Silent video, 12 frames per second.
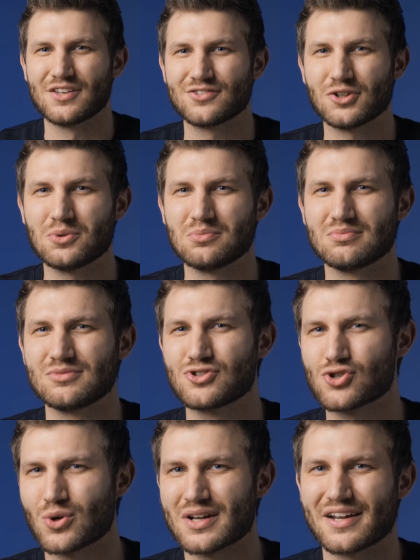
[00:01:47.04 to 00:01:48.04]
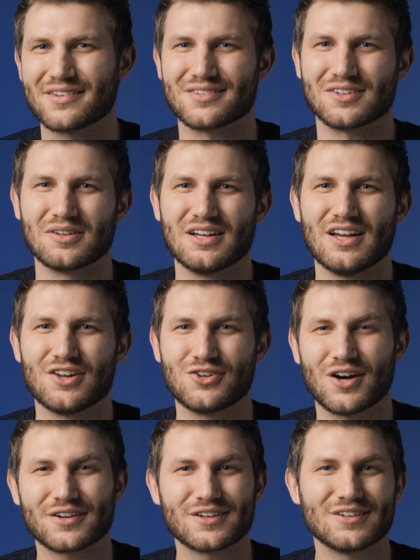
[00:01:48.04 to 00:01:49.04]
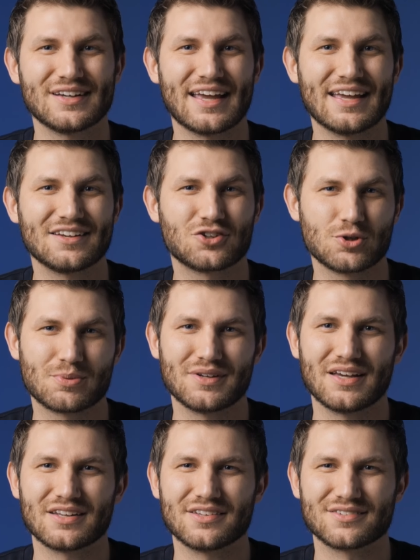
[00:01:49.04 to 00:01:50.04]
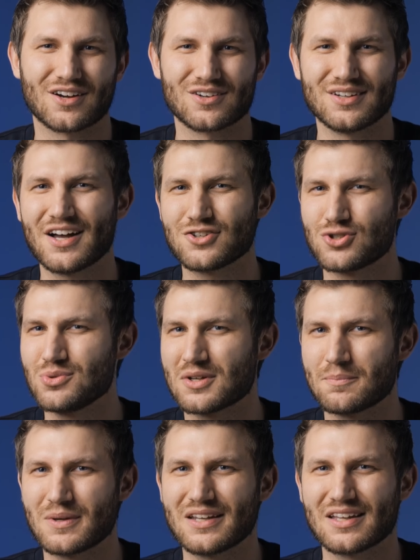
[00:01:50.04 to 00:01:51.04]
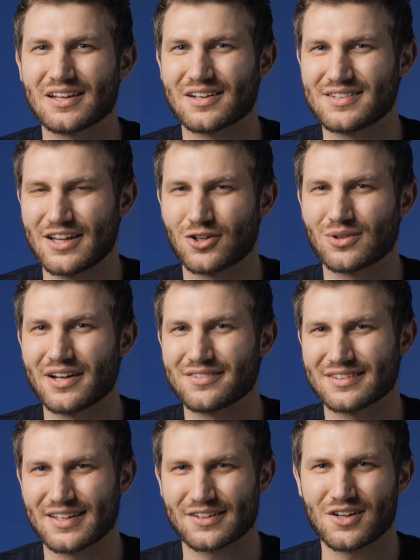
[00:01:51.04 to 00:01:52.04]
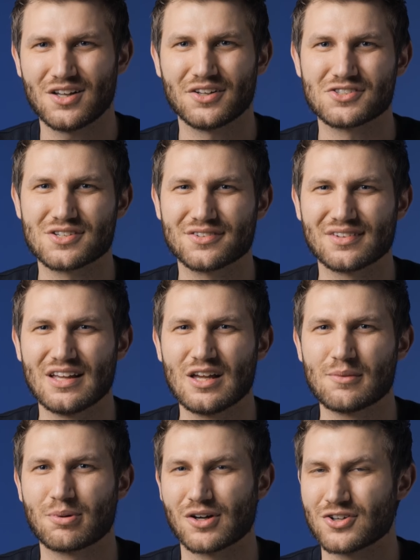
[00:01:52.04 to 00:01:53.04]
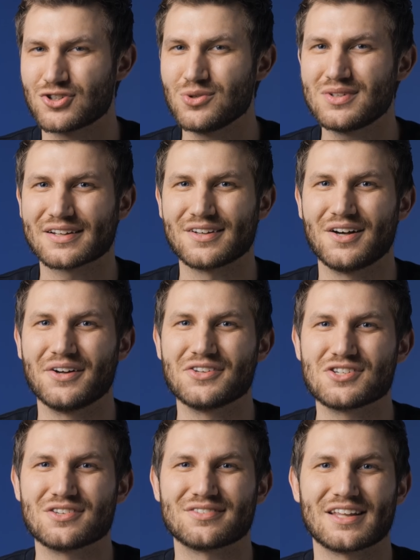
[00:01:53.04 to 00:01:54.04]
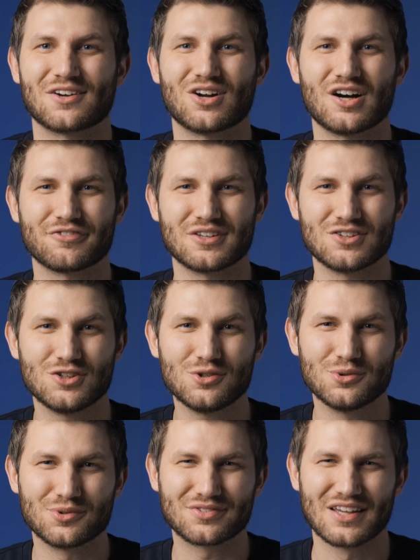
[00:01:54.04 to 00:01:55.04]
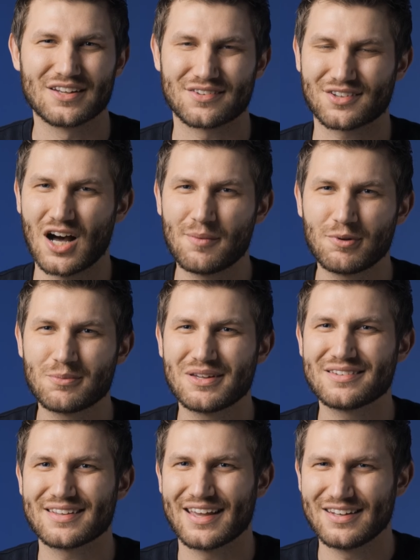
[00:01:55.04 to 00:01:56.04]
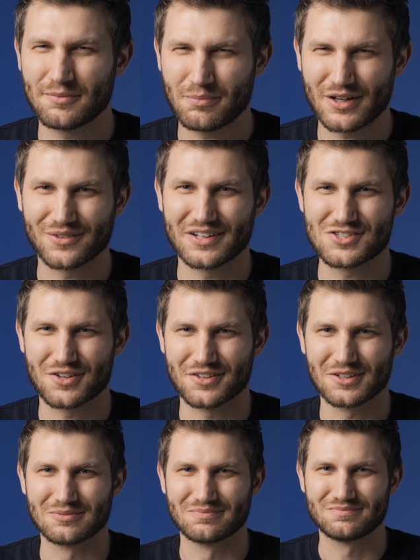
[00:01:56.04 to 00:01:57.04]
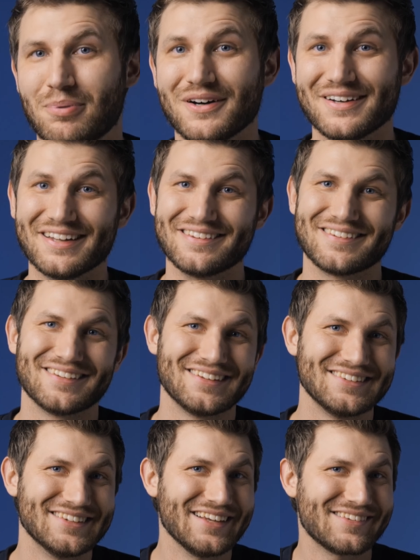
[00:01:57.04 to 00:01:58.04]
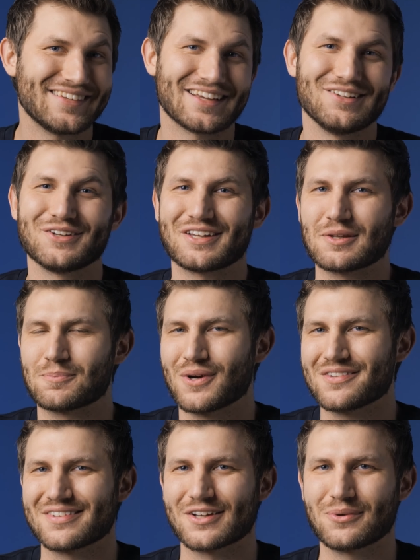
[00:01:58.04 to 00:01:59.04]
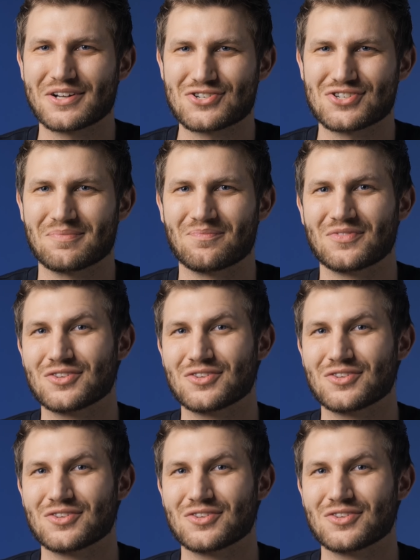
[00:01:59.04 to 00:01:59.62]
So, short answer. Docker and Kubernetes are not two competing containerizing technologies, but are two technologies that are often used to complement and embed each other. But let's take a look at the pressing question,